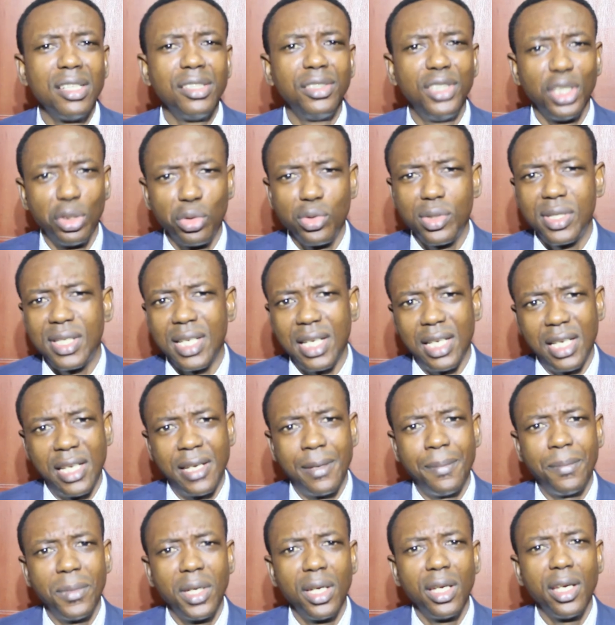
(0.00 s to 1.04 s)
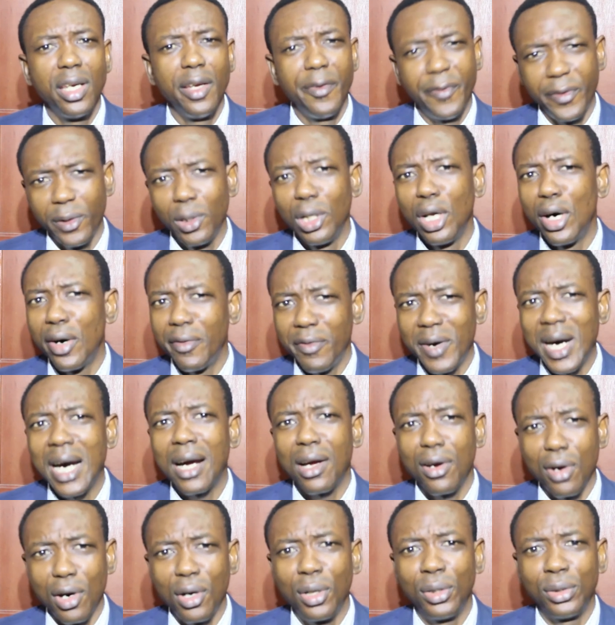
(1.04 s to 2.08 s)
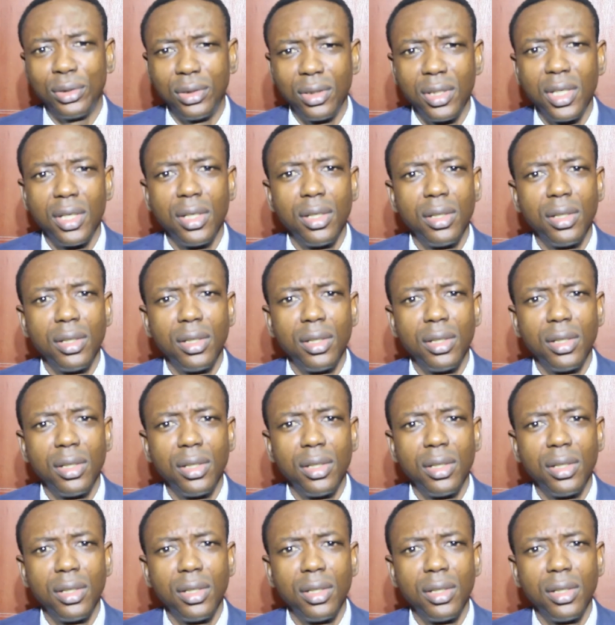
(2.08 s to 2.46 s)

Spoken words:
Jerusalem. If you love our God,